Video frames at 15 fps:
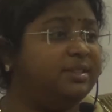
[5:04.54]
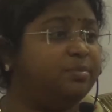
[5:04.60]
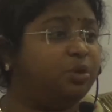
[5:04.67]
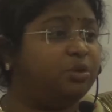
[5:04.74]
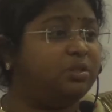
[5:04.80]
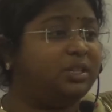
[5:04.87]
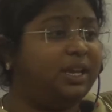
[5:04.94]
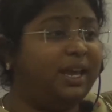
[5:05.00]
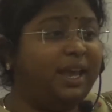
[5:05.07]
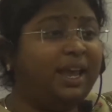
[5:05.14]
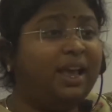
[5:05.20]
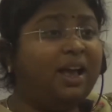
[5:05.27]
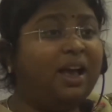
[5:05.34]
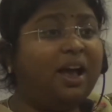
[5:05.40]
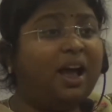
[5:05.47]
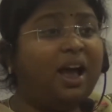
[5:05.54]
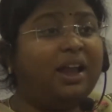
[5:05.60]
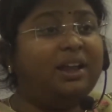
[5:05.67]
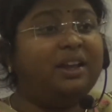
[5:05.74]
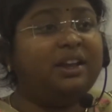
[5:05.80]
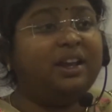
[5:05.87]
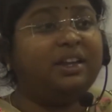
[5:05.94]
is mostly
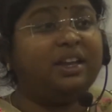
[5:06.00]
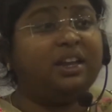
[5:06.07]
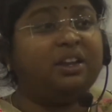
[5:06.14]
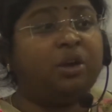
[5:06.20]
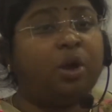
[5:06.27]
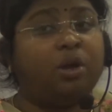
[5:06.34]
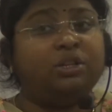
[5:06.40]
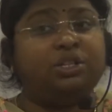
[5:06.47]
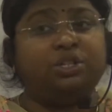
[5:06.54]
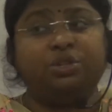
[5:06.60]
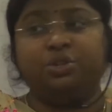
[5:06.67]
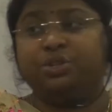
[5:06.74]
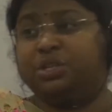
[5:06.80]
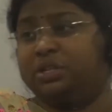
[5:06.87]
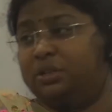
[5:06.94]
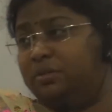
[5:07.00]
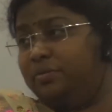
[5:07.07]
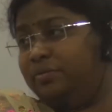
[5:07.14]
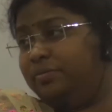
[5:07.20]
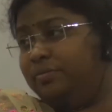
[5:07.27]
unwritten constitution.